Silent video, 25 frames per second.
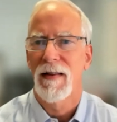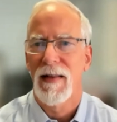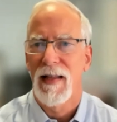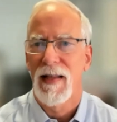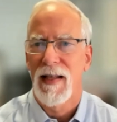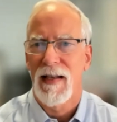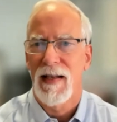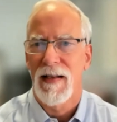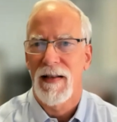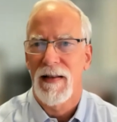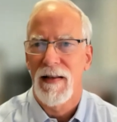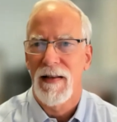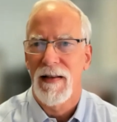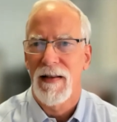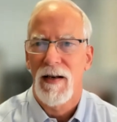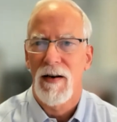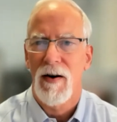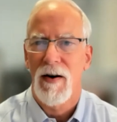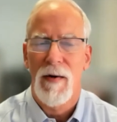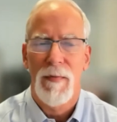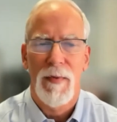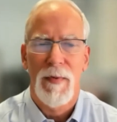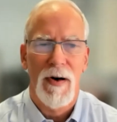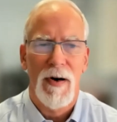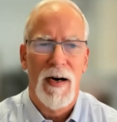that the
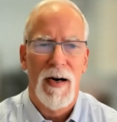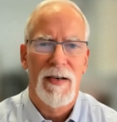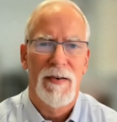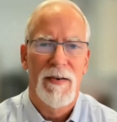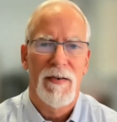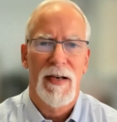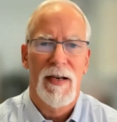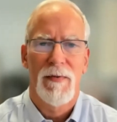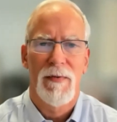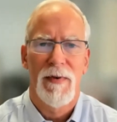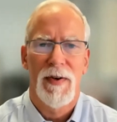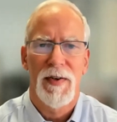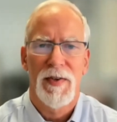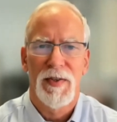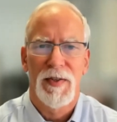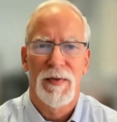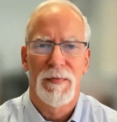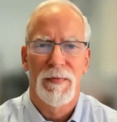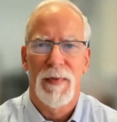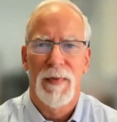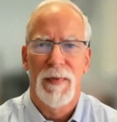carbohydrate-rich